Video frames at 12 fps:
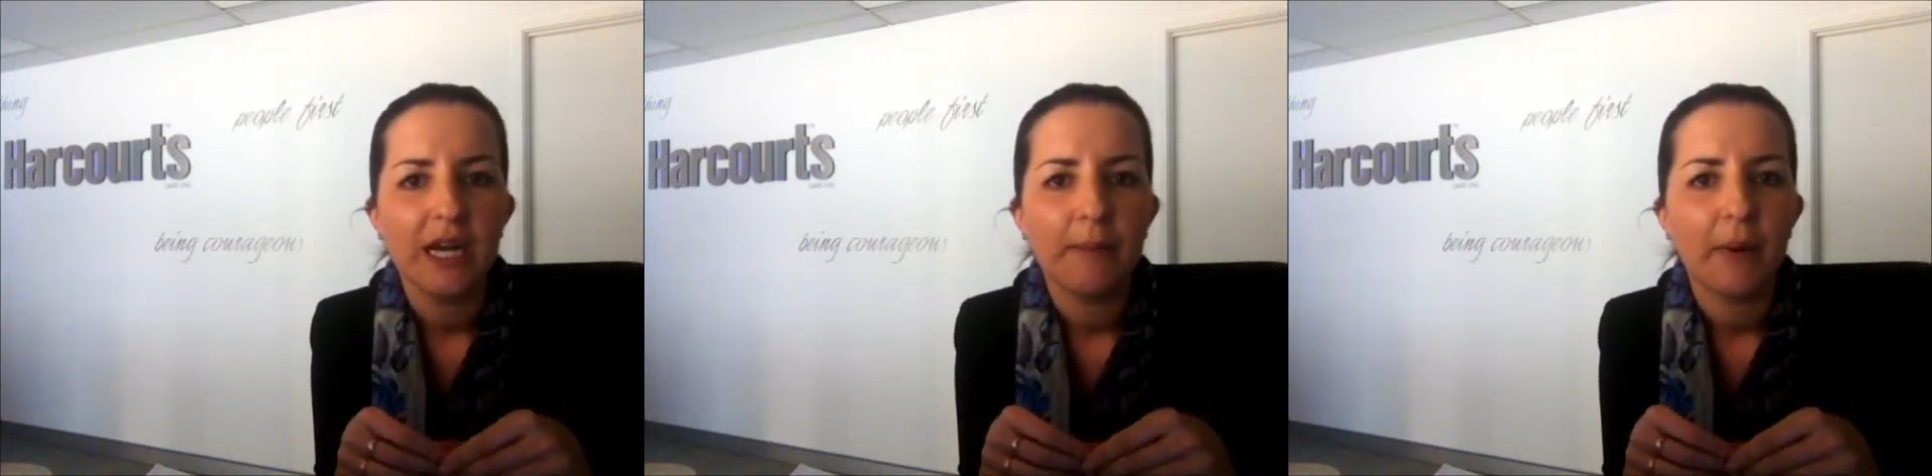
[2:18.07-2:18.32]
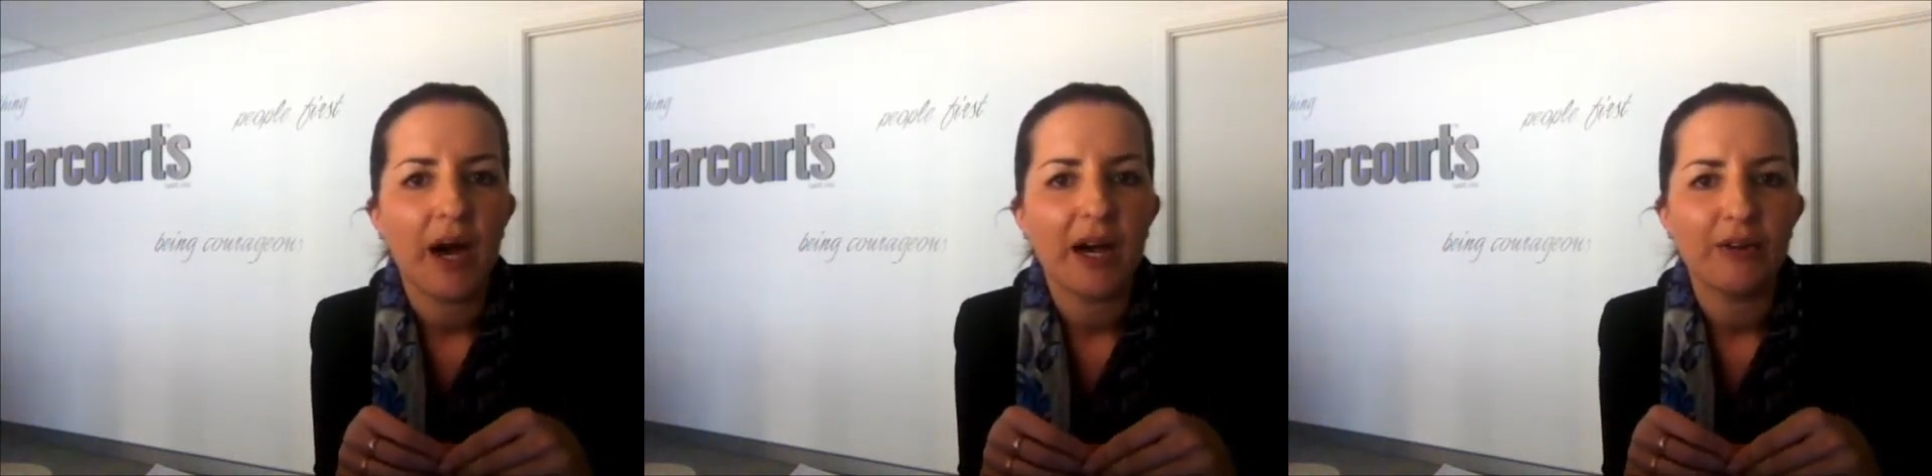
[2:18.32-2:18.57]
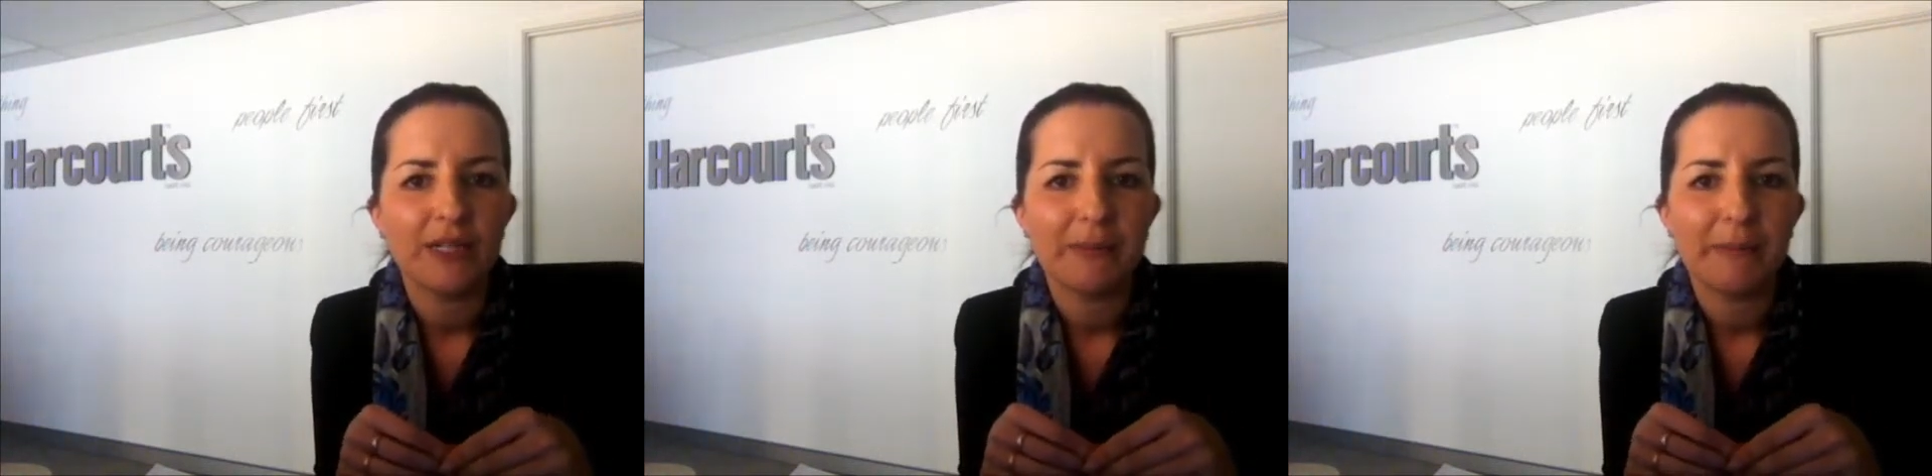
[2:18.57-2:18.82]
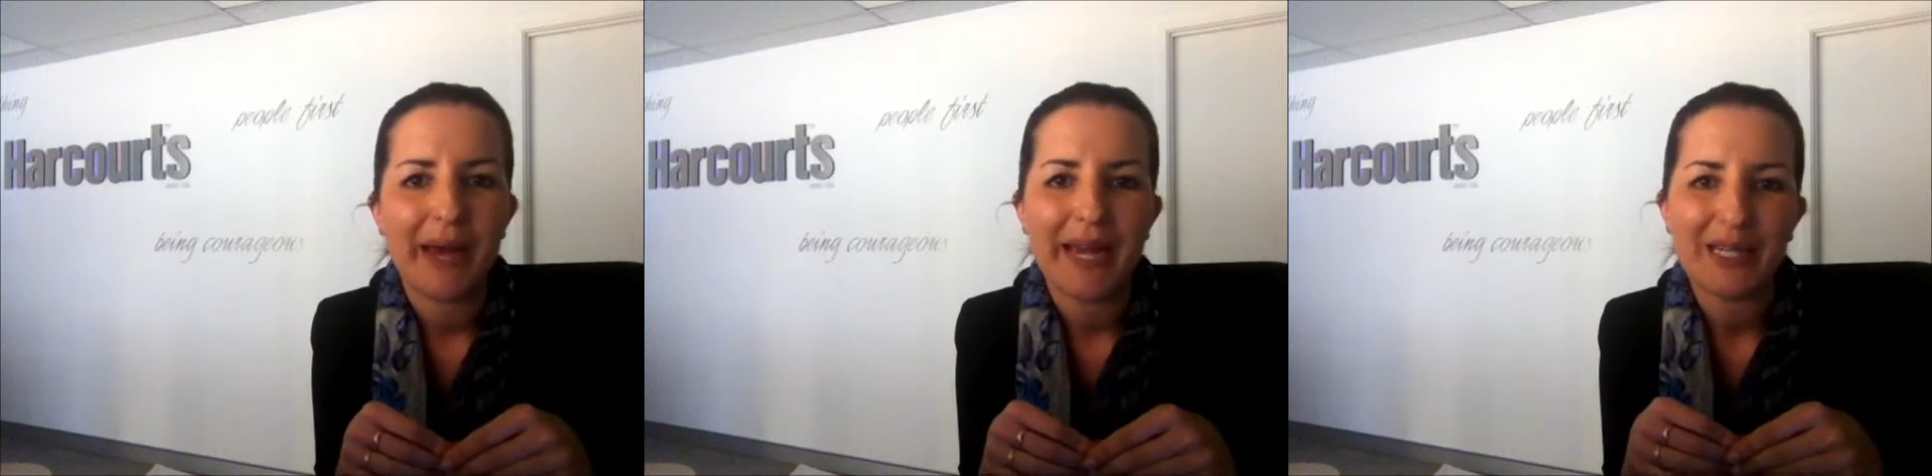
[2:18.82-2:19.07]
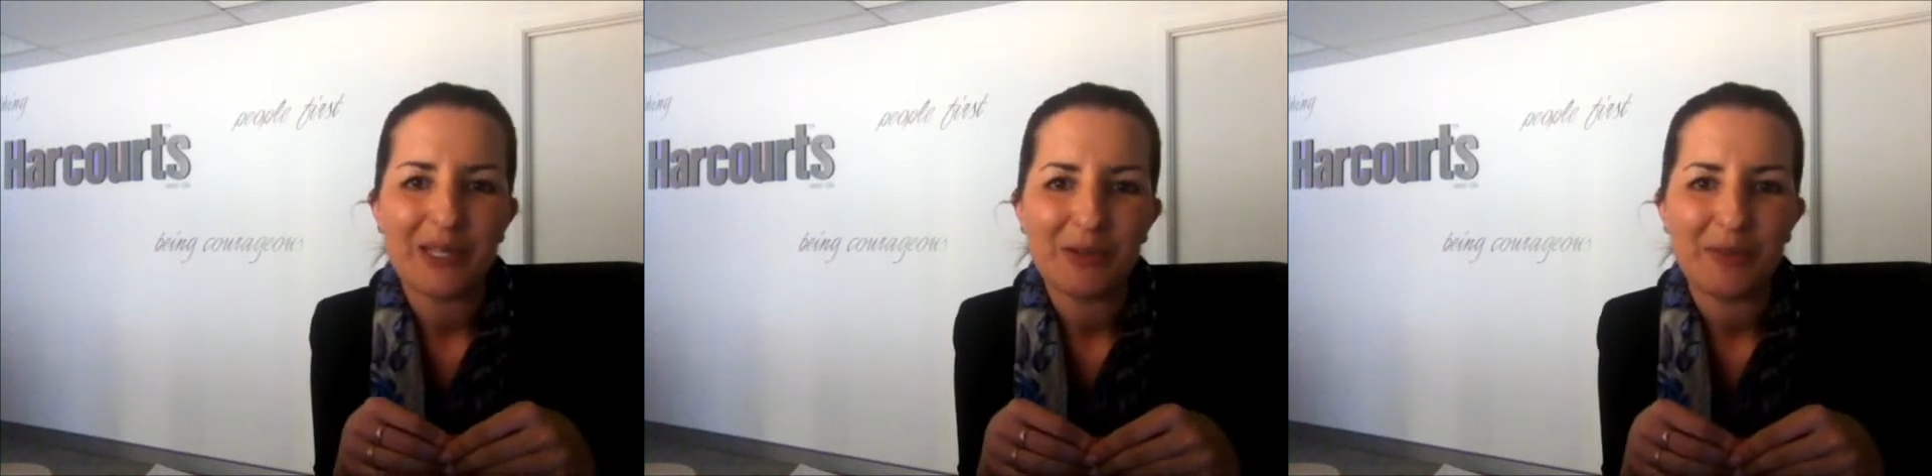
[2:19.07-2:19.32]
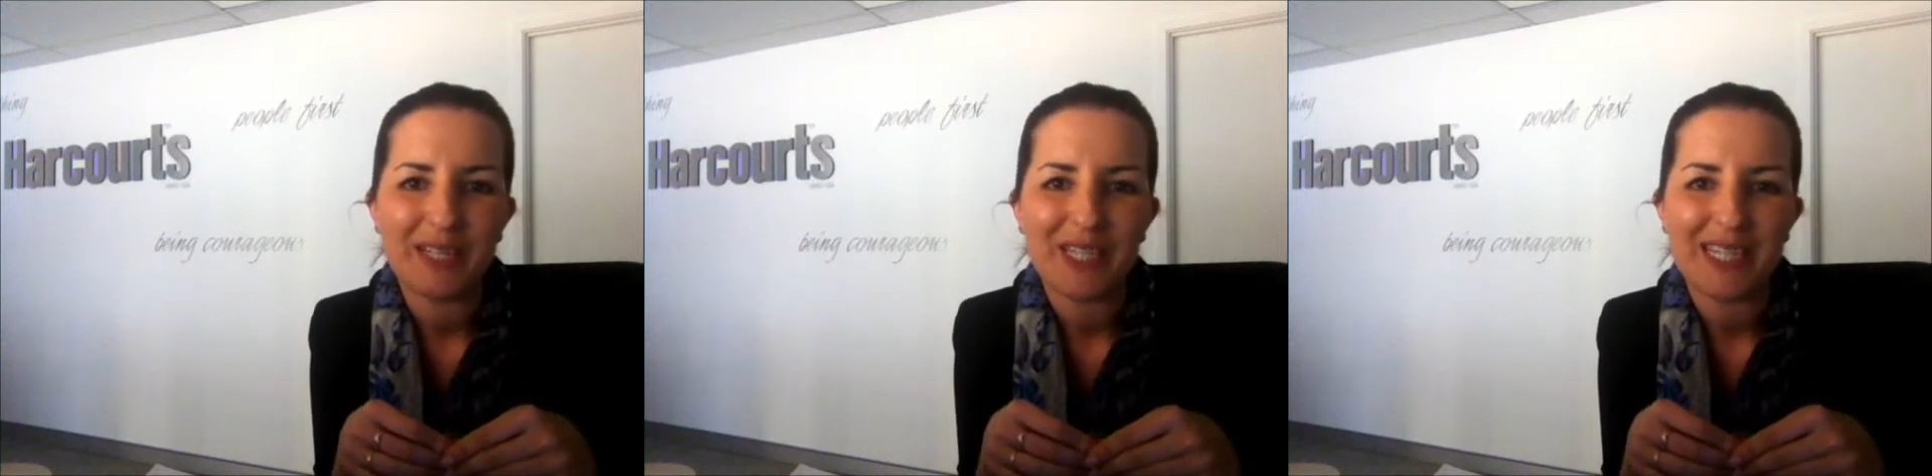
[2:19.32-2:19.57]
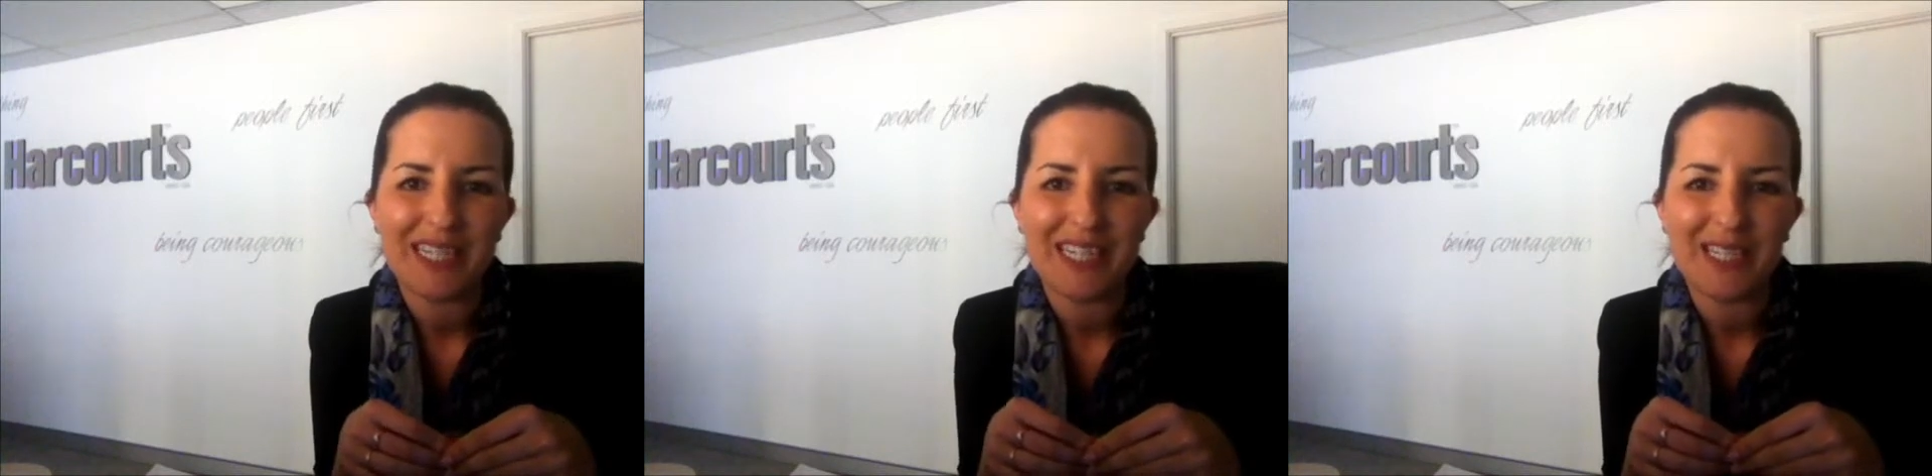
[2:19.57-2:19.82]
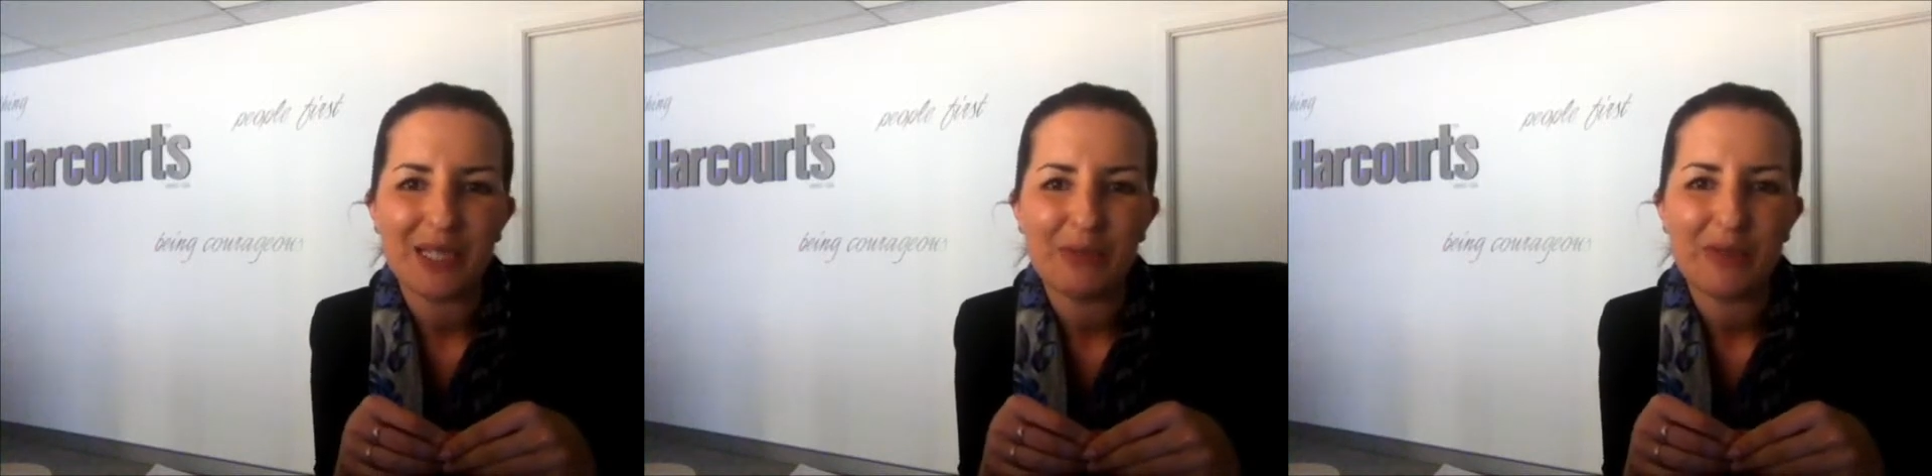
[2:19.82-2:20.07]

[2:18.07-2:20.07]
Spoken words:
buyer isn't paying too much attention